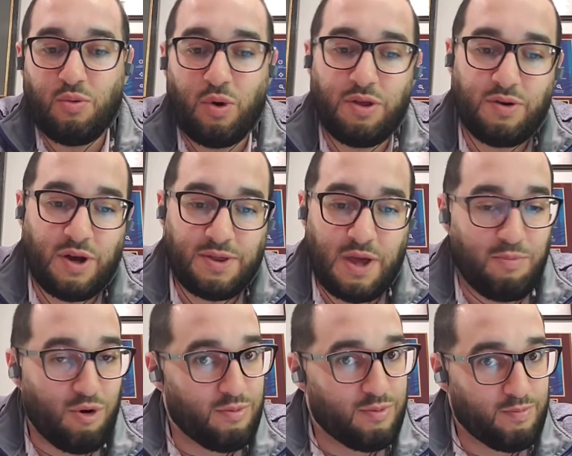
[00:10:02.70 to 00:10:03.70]
whether or not that
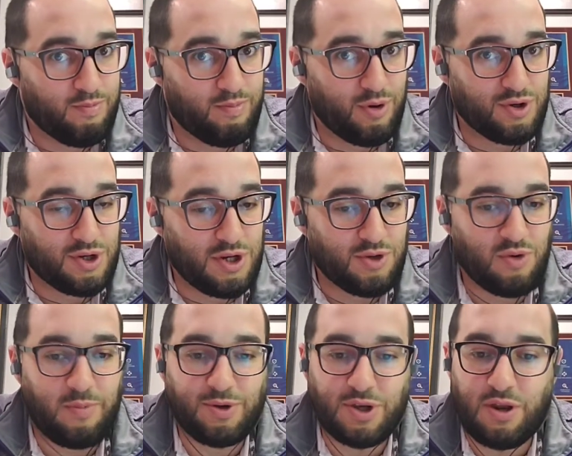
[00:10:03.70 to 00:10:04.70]
person is
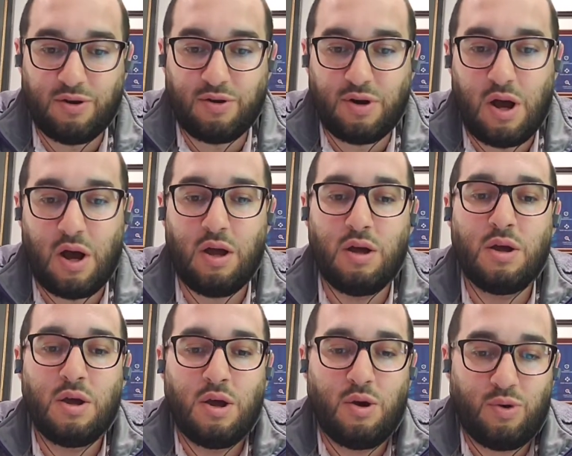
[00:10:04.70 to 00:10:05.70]
represented or not,
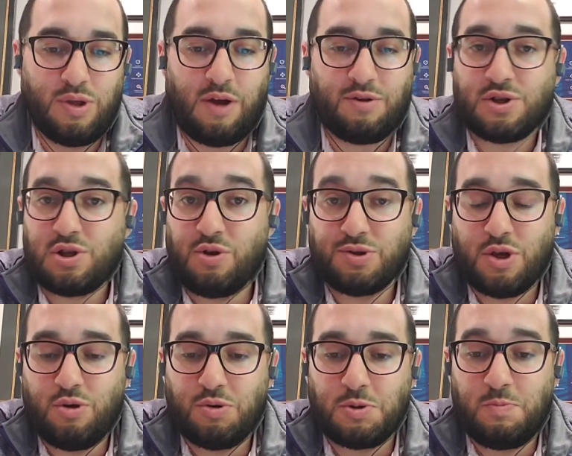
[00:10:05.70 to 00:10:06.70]
without disclosing
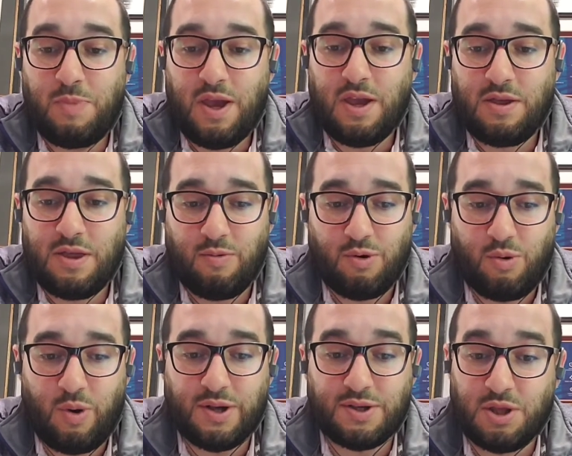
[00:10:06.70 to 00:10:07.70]
who is making that
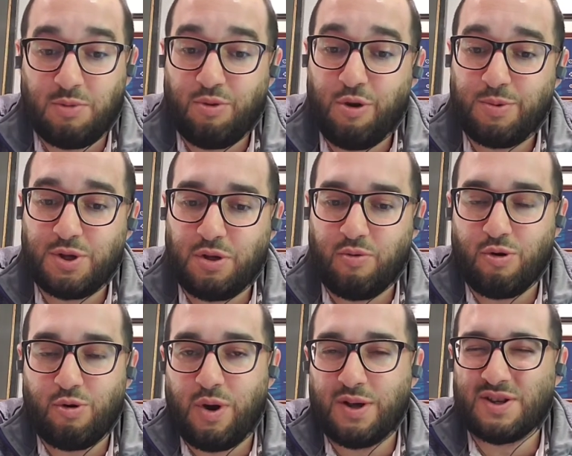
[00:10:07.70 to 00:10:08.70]
request and the purpose of the
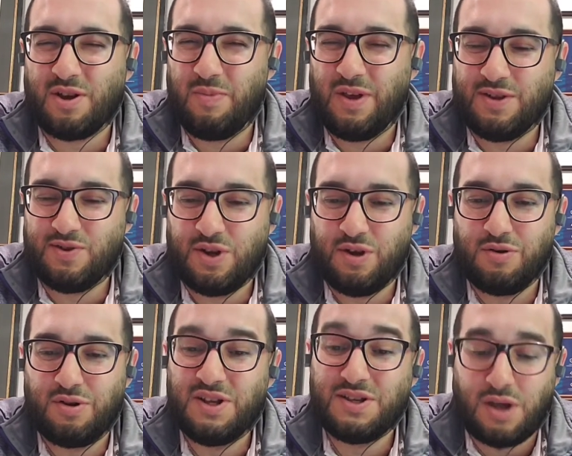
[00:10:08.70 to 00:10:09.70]
request, can be
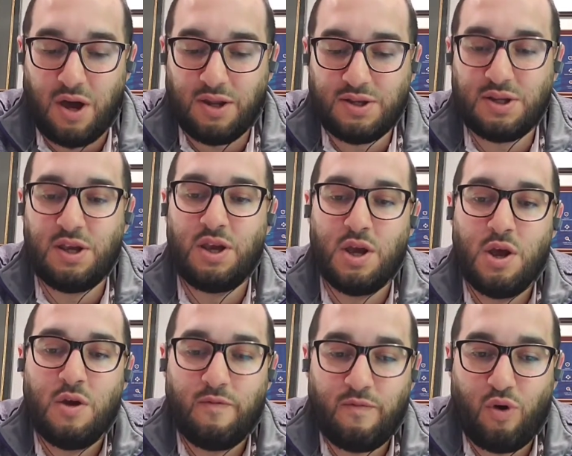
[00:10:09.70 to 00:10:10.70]
considered dishonesty,
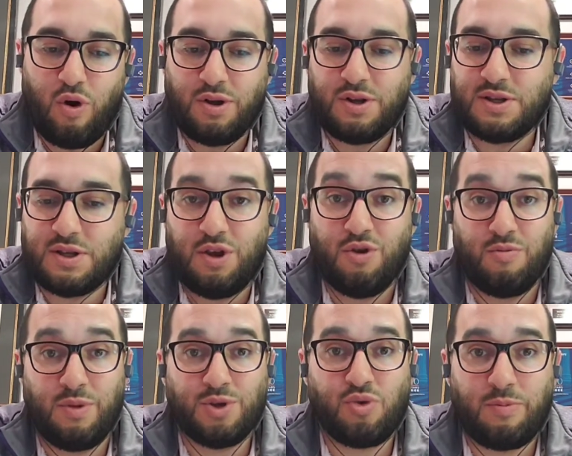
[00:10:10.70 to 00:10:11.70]
fraud, deceit, or
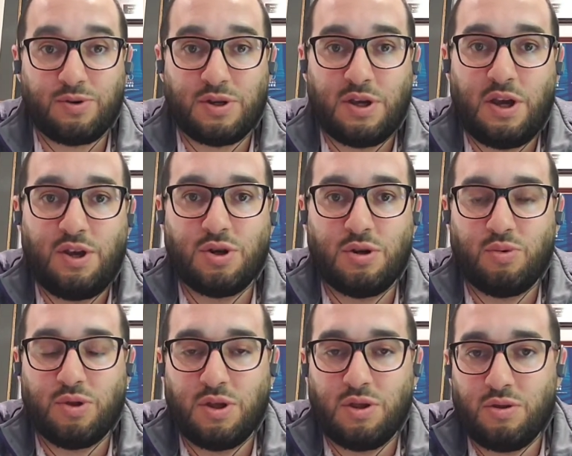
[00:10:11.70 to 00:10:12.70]
misrepresentation
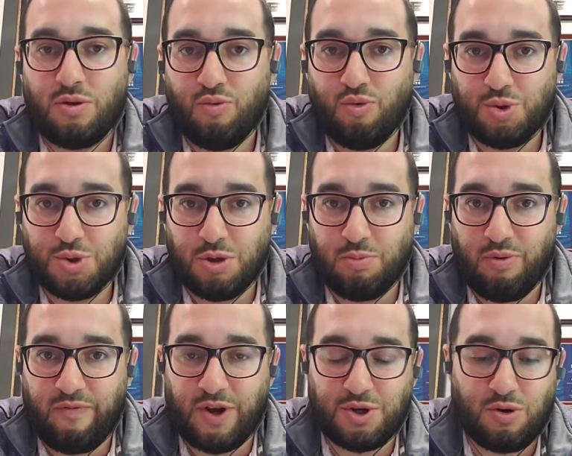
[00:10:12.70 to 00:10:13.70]
within the rules of the
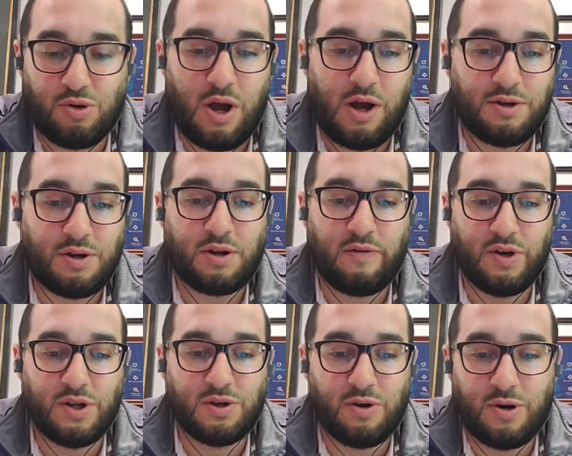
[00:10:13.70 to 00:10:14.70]
professional conduct of an
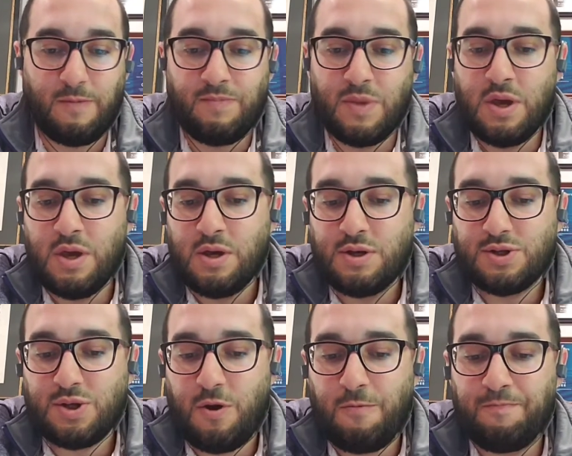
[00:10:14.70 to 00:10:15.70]
attorney.
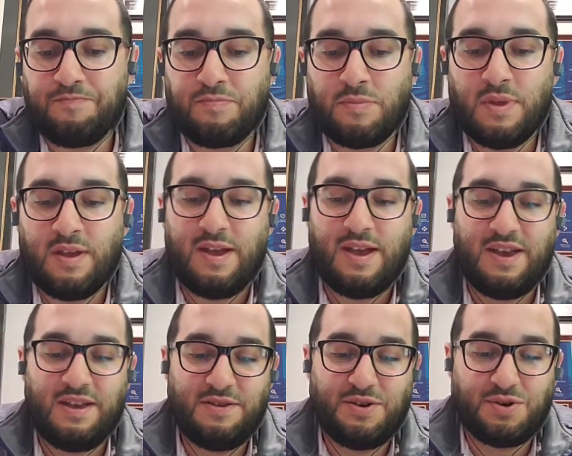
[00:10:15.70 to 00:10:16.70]
So
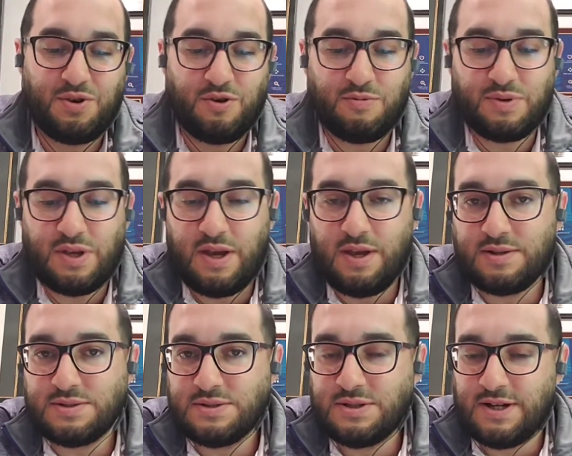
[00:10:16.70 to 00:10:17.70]
in this circumstance,